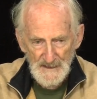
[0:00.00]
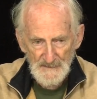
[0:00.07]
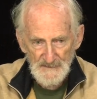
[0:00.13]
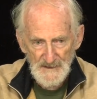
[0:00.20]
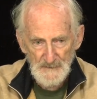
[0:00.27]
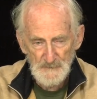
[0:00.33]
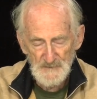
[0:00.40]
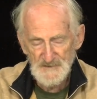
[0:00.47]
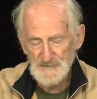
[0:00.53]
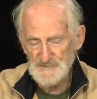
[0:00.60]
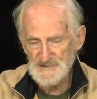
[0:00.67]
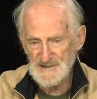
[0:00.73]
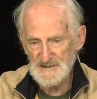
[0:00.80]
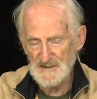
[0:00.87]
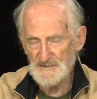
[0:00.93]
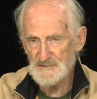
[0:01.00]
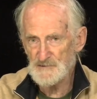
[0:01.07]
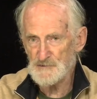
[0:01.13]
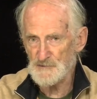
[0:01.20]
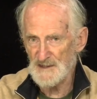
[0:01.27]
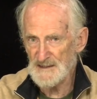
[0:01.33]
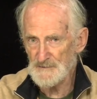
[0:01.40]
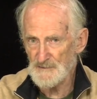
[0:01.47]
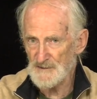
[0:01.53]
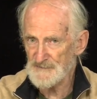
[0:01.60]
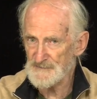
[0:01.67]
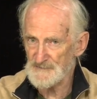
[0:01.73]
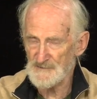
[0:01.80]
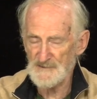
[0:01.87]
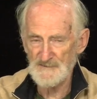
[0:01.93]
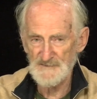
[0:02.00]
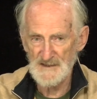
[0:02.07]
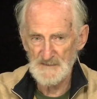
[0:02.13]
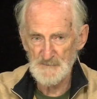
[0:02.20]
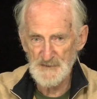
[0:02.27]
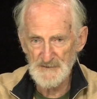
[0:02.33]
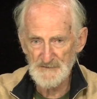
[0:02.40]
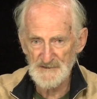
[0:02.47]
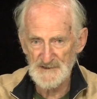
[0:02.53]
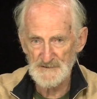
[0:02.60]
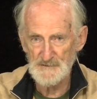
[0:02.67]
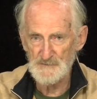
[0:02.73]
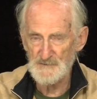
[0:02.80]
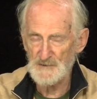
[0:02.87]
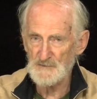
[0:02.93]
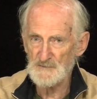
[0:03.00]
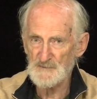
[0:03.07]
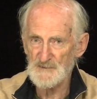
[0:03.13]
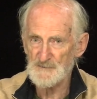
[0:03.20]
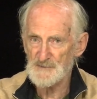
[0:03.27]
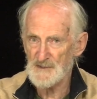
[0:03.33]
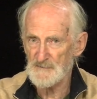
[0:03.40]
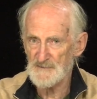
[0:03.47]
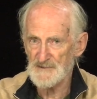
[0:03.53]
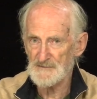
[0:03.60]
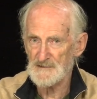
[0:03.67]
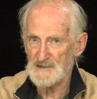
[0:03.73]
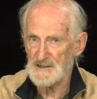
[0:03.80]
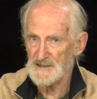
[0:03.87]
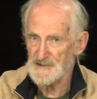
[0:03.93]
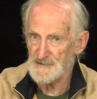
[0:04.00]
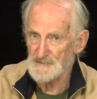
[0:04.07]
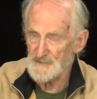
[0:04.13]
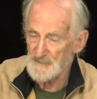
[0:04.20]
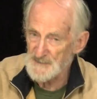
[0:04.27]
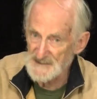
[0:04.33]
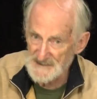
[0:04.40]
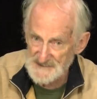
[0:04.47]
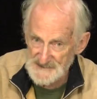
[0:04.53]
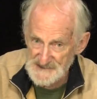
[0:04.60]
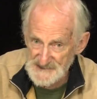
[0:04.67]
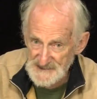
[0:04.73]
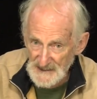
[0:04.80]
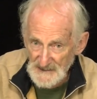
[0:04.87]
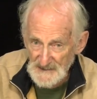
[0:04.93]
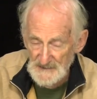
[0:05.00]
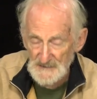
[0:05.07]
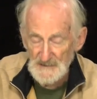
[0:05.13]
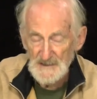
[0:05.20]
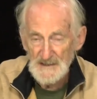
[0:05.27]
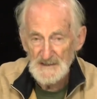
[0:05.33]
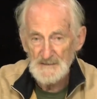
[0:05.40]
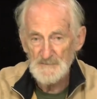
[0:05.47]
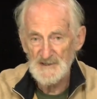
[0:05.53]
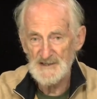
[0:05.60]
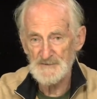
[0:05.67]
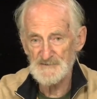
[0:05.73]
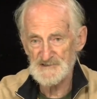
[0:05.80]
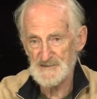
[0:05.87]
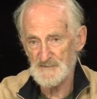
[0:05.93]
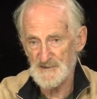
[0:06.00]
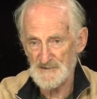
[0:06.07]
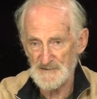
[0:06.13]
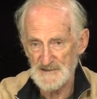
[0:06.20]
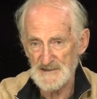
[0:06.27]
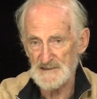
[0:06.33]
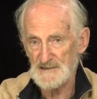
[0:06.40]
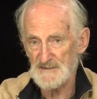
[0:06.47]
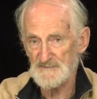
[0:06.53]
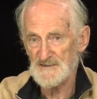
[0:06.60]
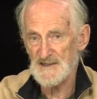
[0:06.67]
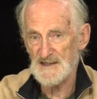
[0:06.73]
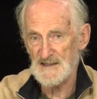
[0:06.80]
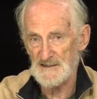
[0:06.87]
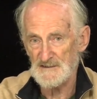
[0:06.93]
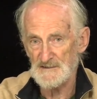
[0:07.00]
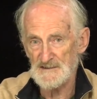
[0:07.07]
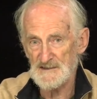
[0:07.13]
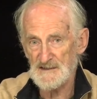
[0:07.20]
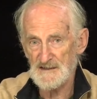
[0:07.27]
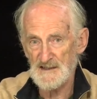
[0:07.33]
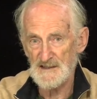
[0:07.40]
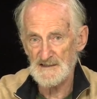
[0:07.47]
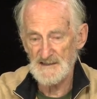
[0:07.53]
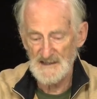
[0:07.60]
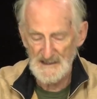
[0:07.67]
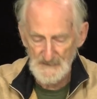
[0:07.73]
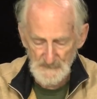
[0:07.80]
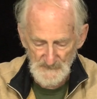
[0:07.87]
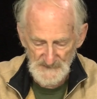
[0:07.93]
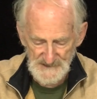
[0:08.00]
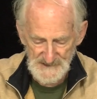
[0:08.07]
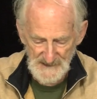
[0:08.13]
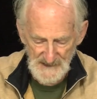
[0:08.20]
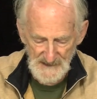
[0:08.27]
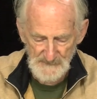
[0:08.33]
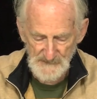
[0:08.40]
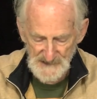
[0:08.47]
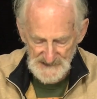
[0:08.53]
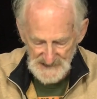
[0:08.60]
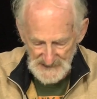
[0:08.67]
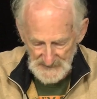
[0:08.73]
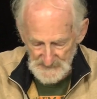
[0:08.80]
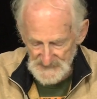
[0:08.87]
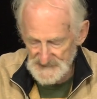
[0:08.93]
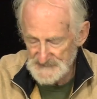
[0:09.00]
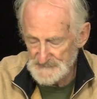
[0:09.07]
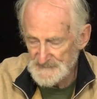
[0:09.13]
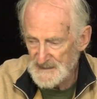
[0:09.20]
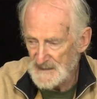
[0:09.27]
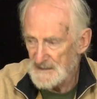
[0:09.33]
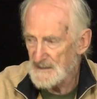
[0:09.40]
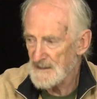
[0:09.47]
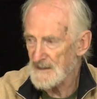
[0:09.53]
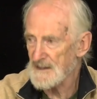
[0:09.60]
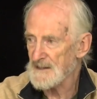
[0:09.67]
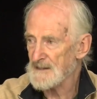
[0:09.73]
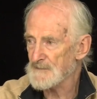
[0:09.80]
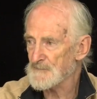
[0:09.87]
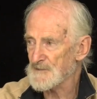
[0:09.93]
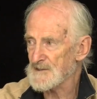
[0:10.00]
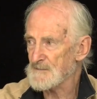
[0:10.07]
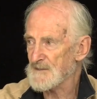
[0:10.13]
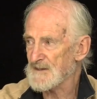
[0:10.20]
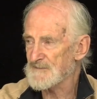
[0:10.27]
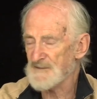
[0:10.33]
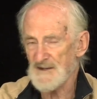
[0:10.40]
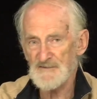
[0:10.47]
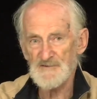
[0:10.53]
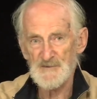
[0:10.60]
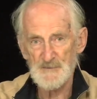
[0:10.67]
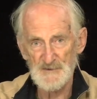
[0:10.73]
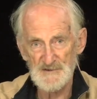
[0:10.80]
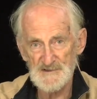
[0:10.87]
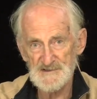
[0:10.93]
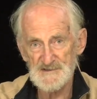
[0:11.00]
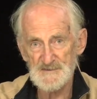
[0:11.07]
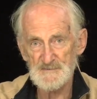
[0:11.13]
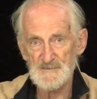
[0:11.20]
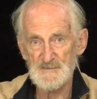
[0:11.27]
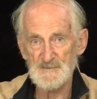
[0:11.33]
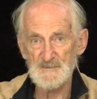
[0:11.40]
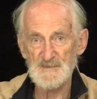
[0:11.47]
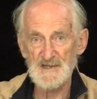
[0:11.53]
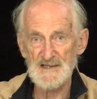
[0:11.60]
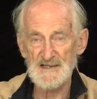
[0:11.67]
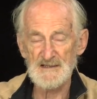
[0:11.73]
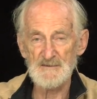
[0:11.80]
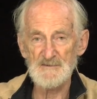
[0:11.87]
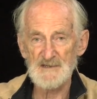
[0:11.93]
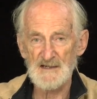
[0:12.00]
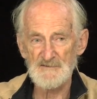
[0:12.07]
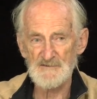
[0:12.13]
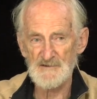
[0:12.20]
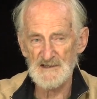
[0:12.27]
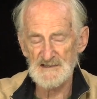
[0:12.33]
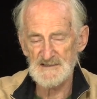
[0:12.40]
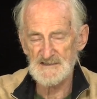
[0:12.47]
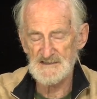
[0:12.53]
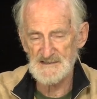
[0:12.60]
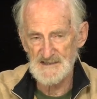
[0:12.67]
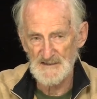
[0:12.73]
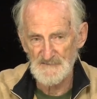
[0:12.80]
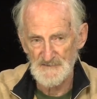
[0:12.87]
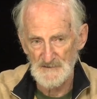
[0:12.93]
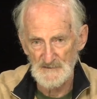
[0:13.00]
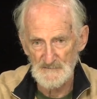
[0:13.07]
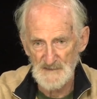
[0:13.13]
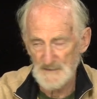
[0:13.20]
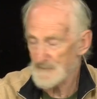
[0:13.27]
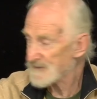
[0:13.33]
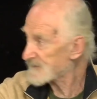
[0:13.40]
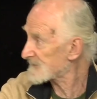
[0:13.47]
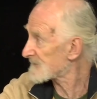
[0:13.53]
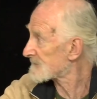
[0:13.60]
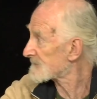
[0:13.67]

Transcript: then there was another great author of that period who wrote with primarily a European style, but he was American, lived in England, and that was uh, Henry James. And one of my favorite books by him, and I've read several. My mother